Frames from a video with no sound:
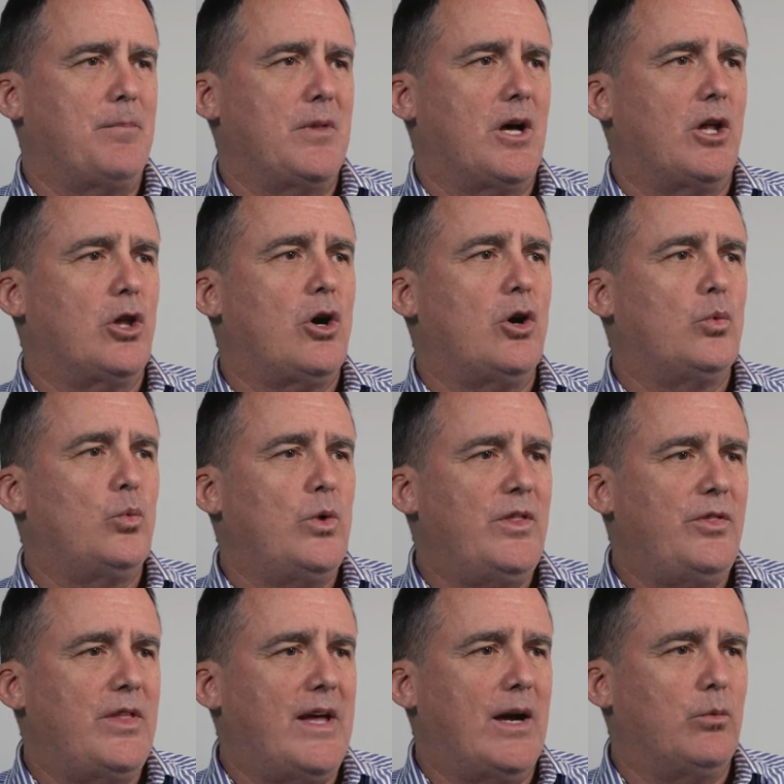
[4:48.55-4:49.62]
Along
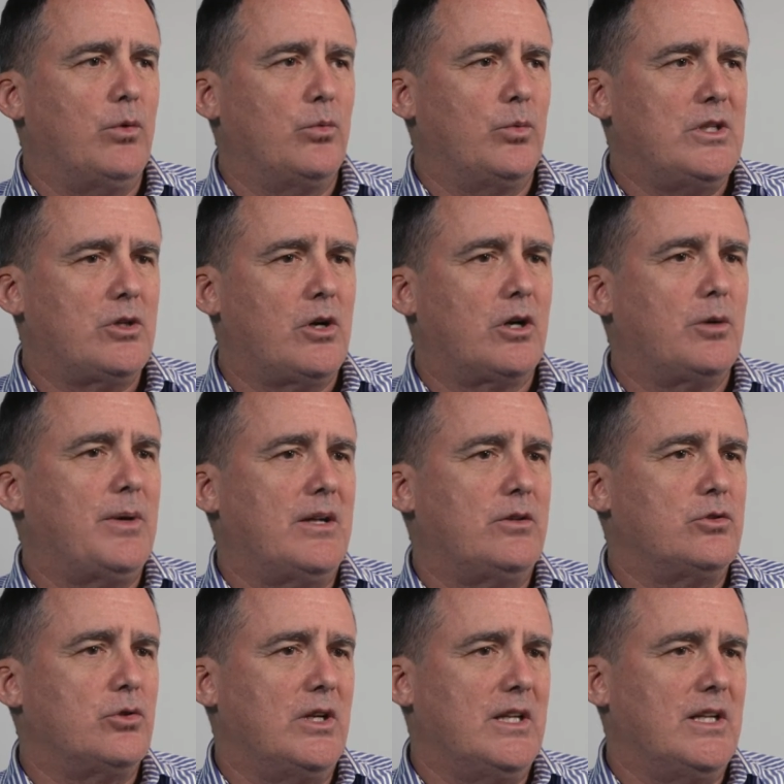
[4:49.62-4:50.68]
with that, when we talk about
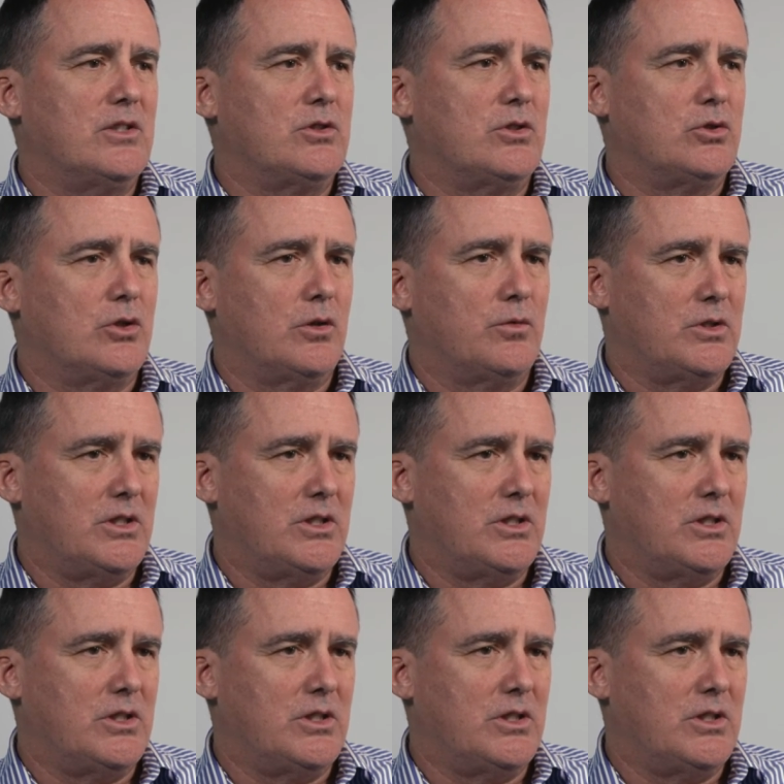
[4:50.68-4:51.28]
training as a service,